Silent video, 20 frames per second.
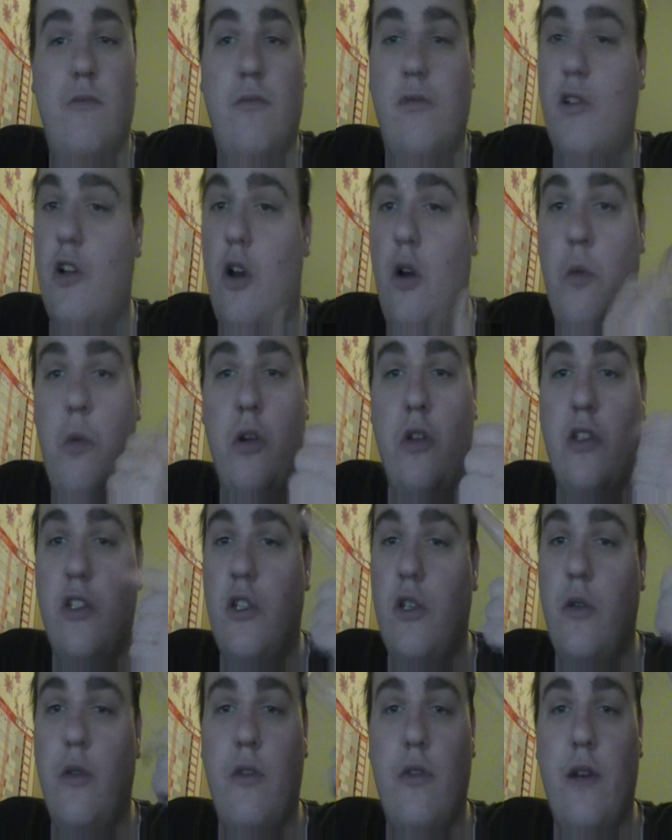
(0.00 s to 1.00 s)
Got a
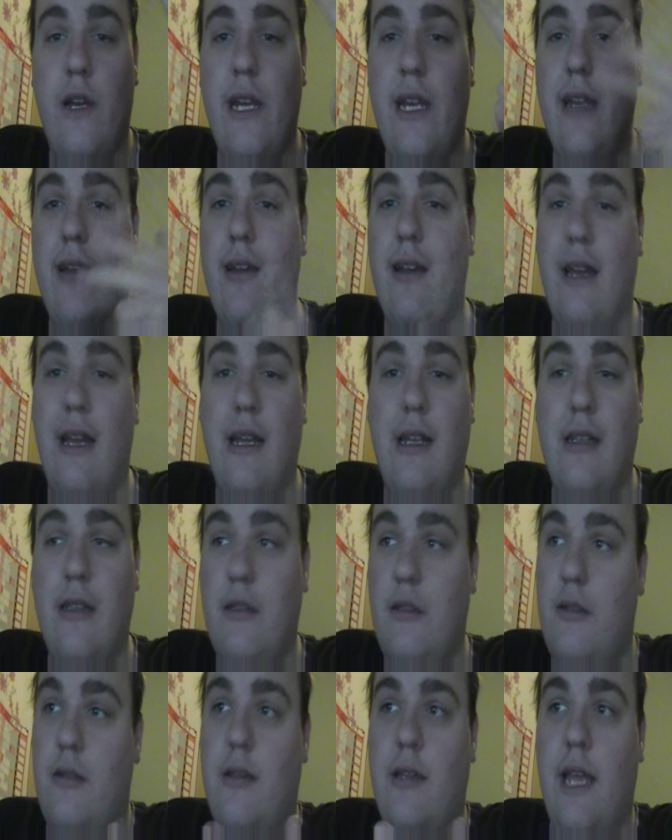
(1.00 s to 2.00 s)
1-2-3,
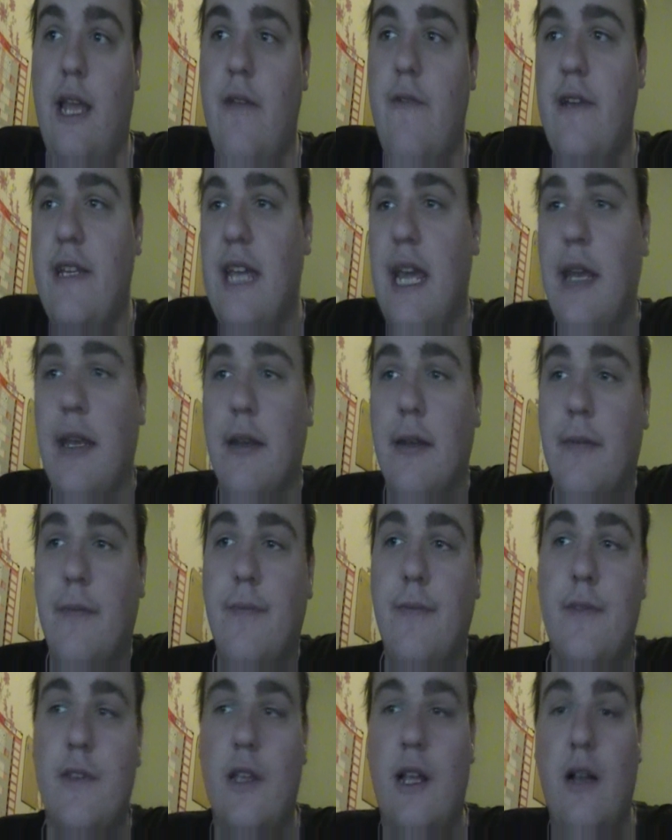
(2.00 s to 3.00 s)
and they retained.
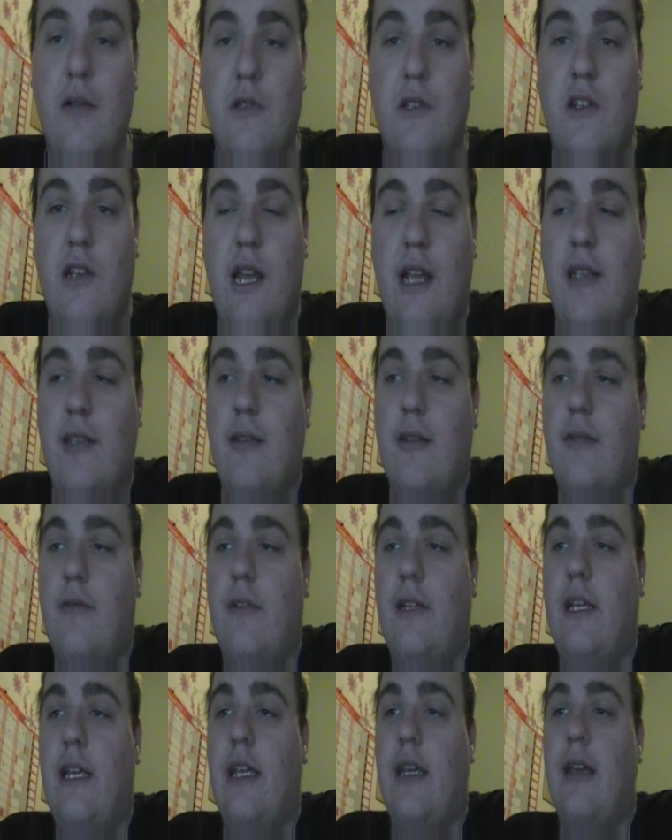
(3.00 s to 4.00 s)
So that was a nice,
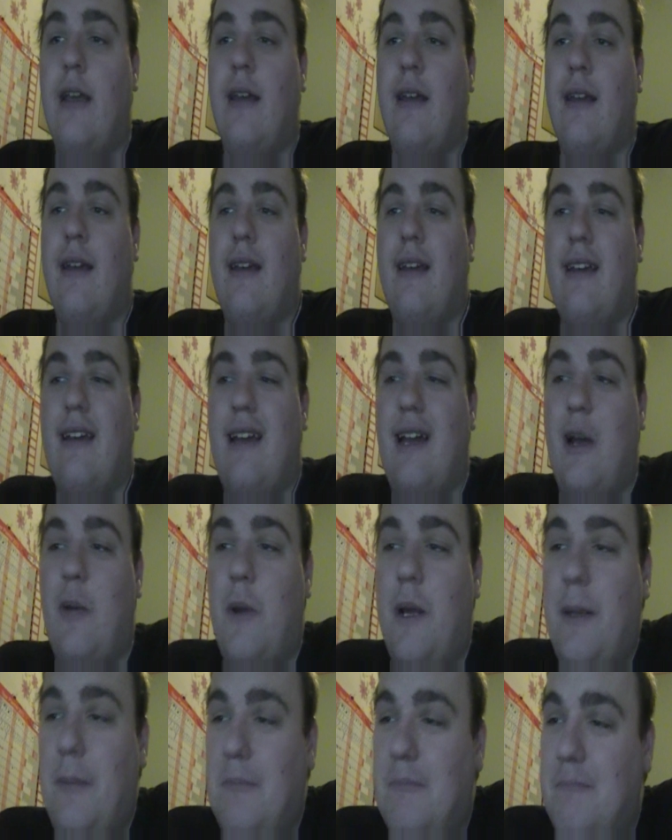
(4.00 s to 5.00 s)
lovely
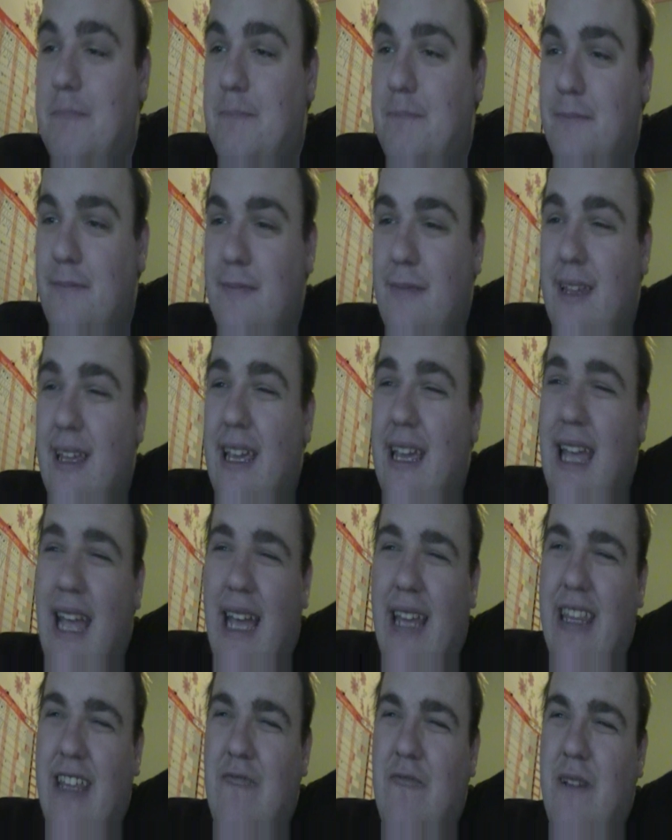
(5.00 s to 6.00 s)
win.
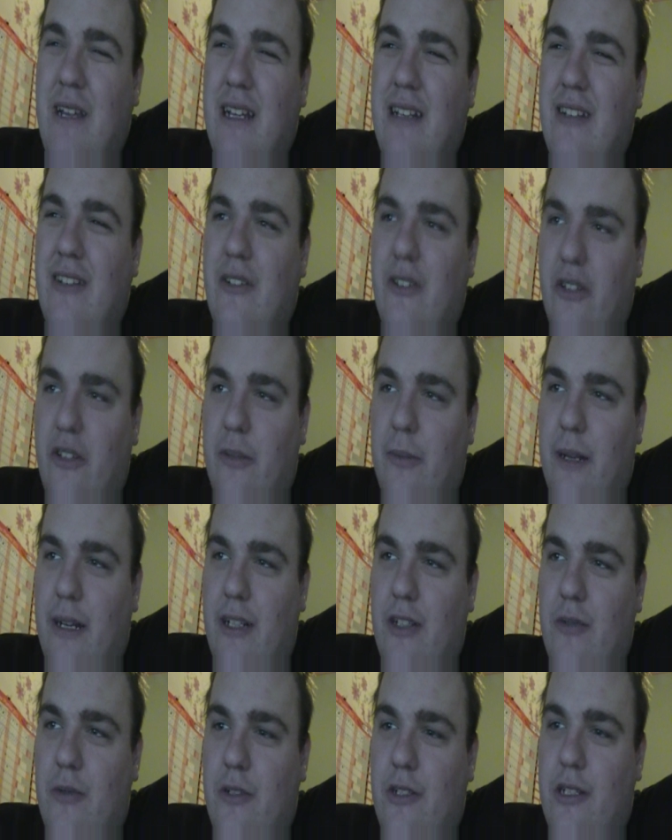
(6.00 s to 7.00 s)
And then we had another
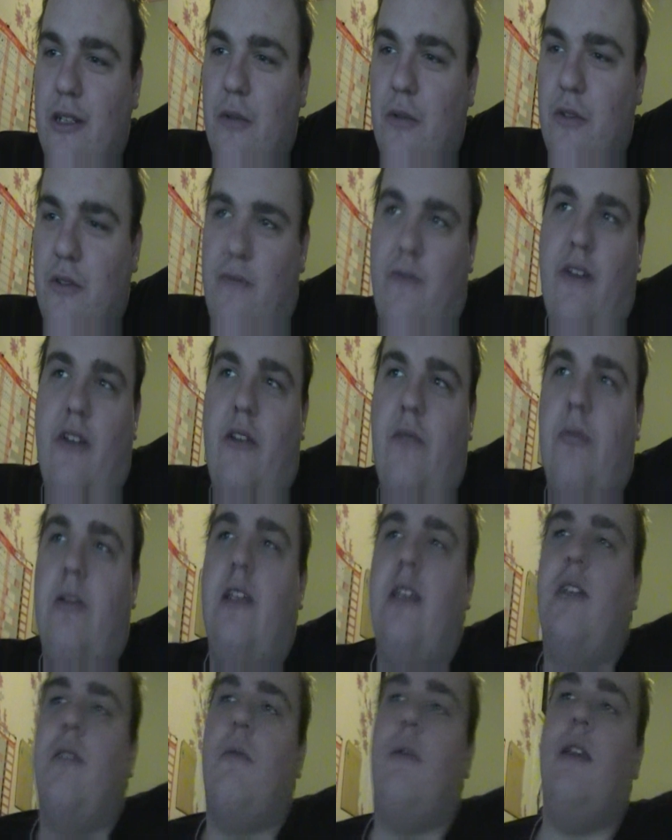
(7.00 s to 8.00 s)
match which I wasn't very
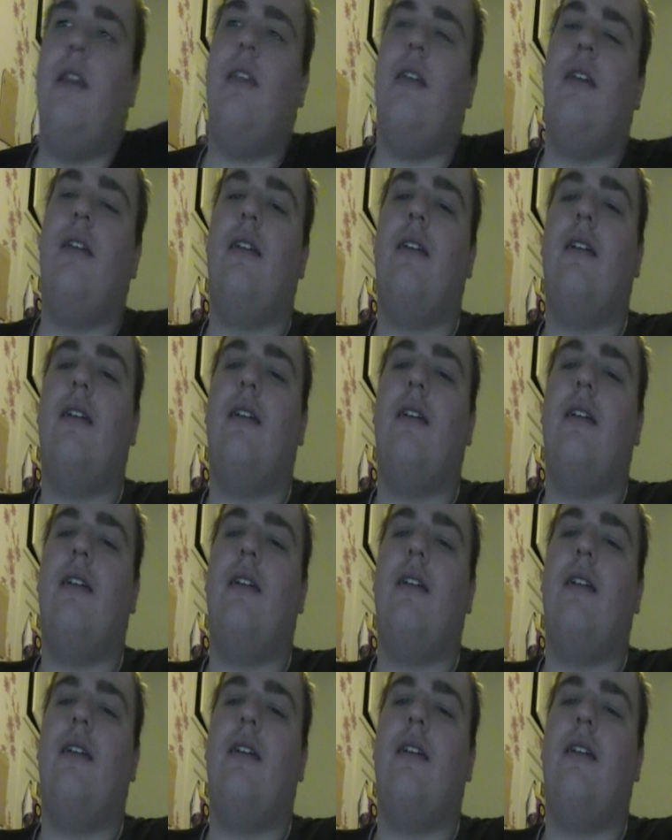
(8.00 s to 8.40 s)
pleased with.